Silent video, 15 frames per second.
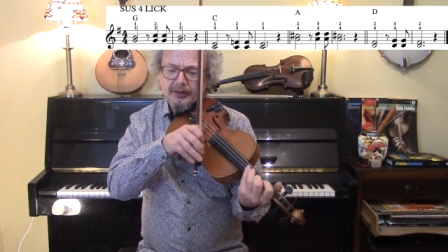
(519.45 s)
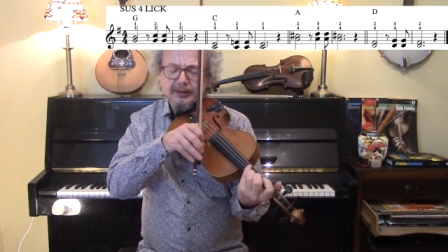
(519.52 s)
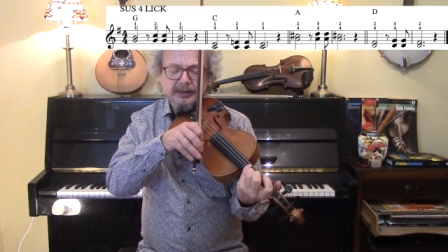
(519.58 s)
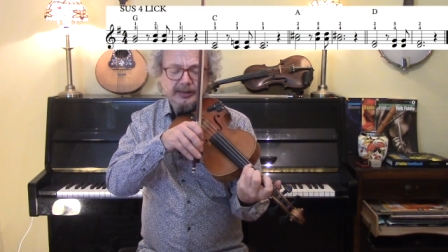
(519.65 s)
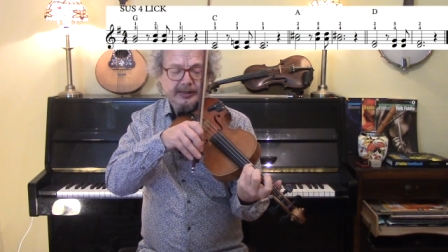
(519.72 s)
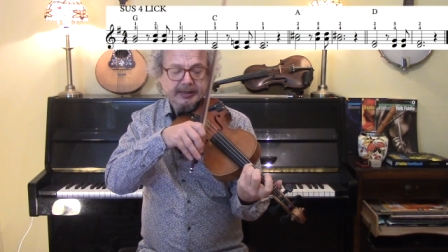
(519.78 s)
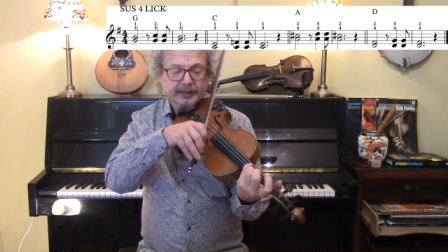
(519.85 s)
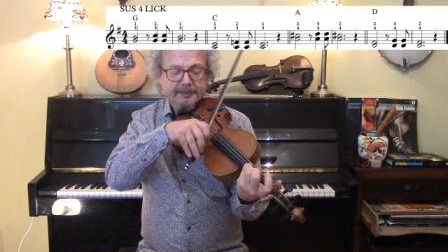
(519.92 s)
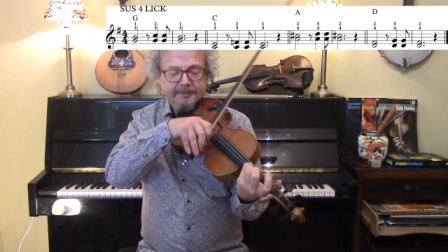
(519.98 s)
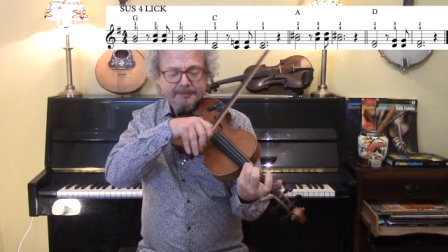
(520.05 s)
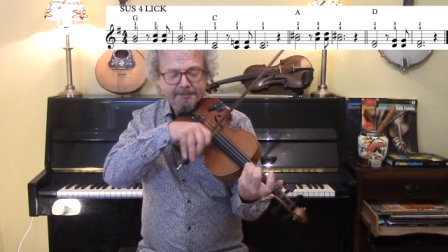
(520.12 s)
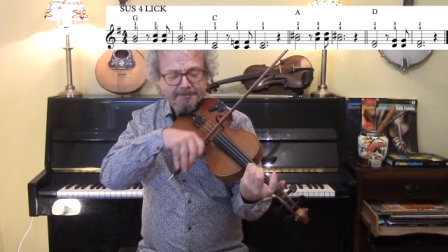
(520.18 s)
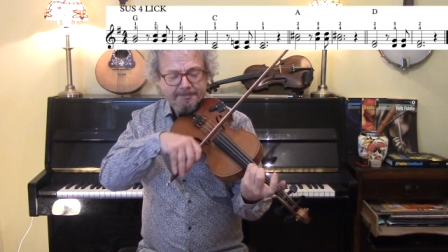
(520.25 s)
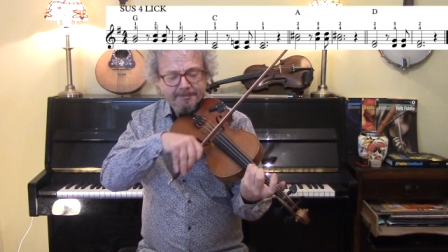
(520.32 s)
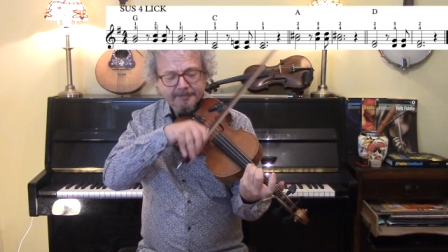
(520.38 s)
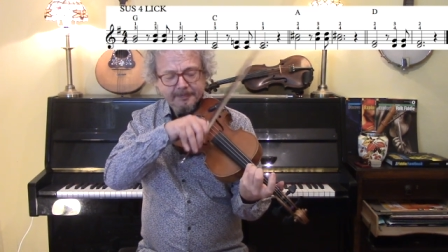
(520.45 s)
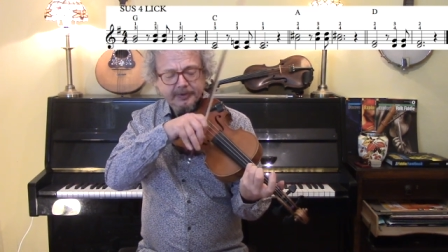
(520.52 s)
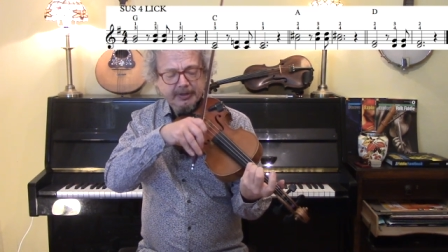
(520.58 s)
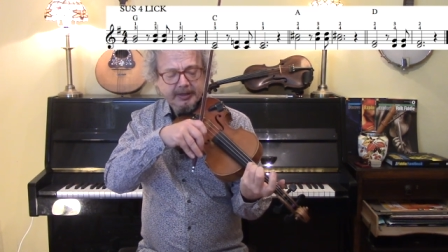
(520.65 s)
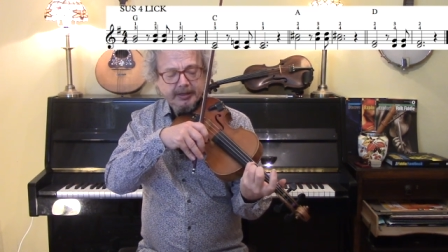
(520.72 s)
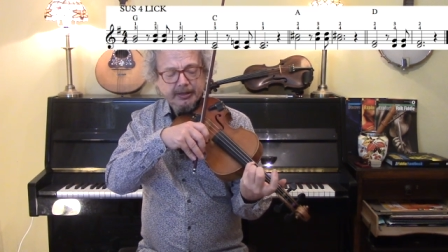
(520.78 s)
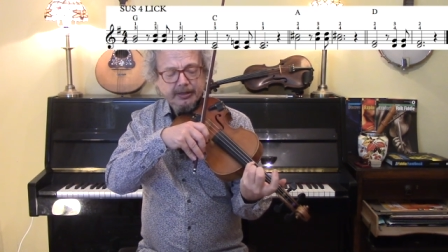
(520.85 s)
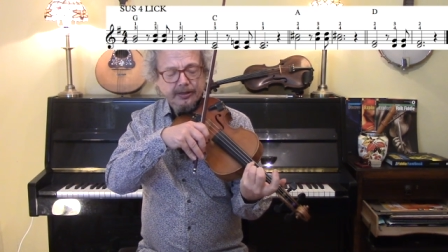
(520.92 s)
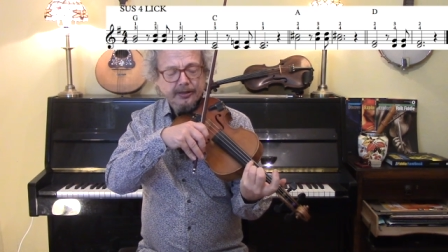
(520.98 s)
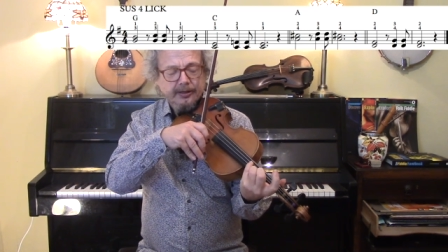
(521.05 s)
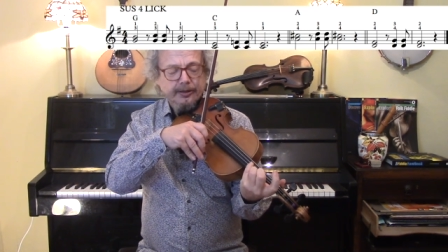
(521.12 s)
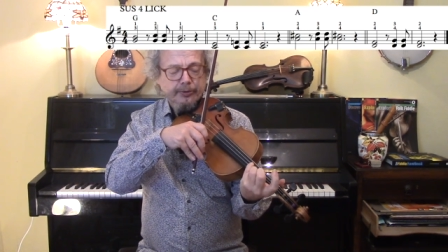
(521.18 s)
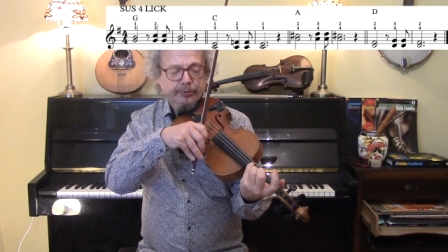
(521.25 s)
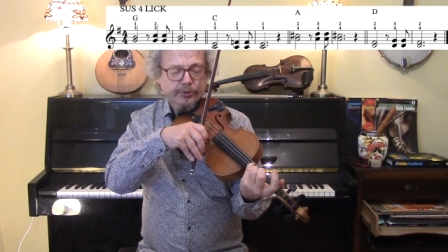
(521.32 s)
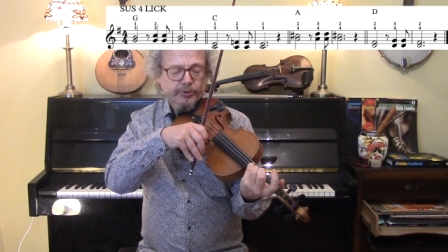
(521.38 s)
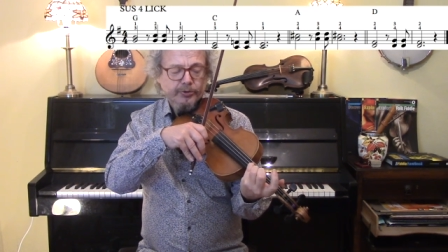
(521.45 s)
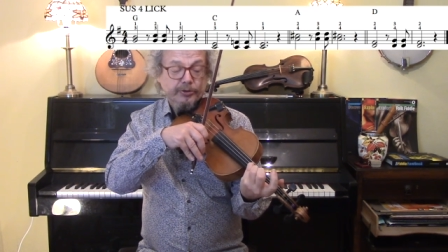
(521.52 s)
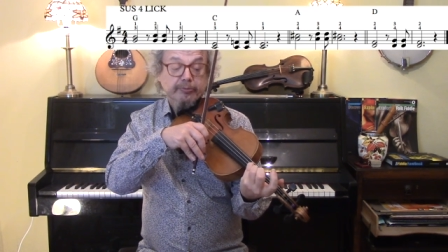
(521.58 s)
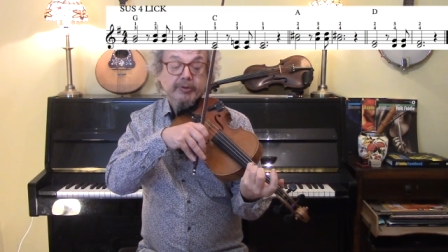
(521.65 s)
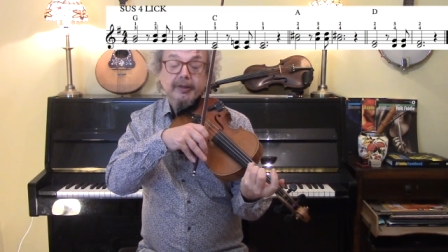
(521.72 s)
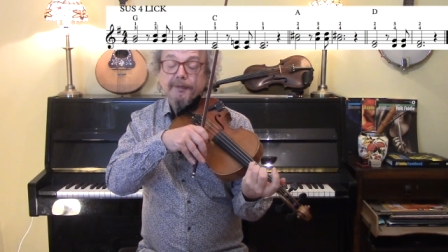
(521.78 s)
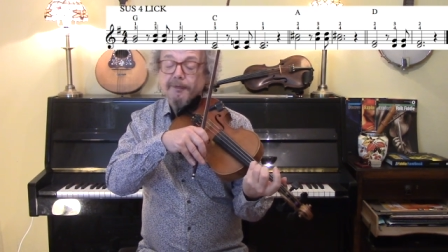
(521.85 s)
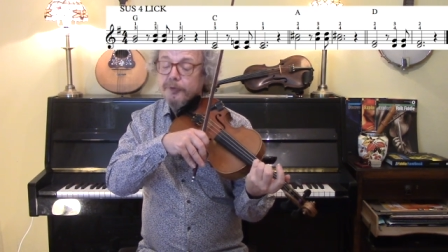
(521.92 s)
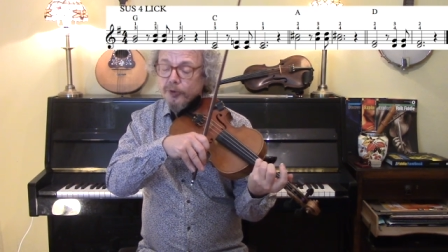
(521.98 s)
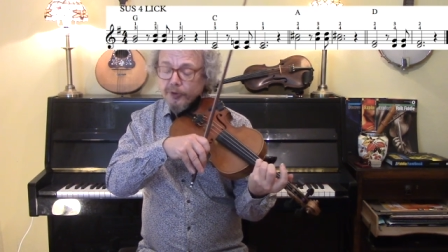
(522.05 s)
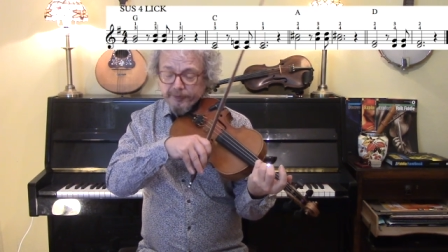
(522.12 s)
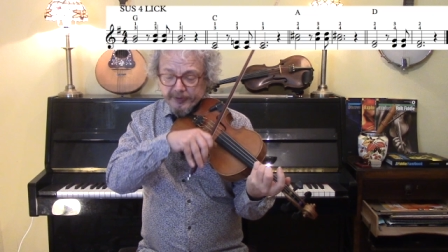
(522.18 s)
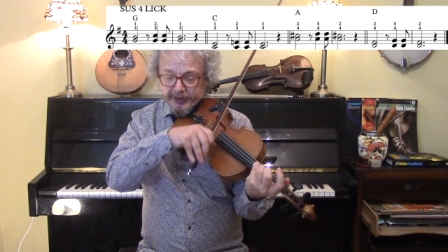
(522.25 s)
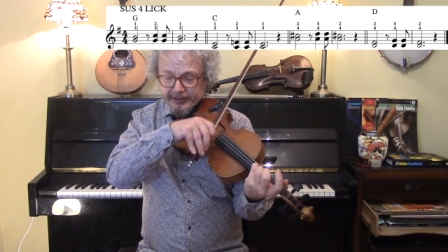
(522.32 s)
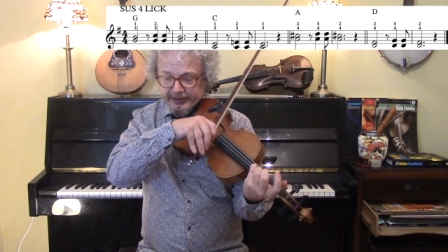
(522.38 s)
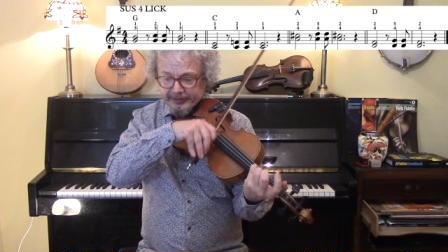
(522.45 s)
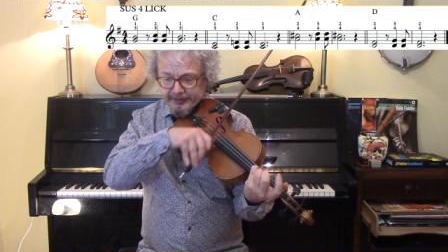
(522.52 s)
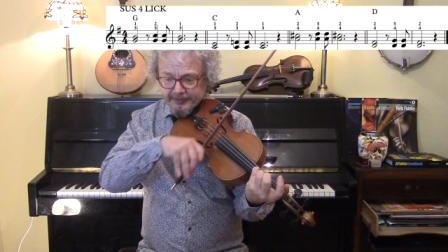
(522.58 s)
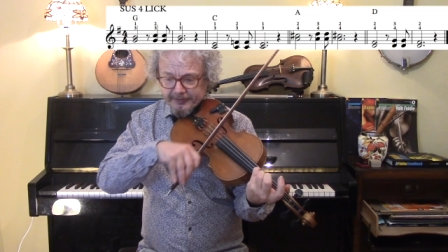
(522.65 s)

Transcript: um, the root with your fourth finger,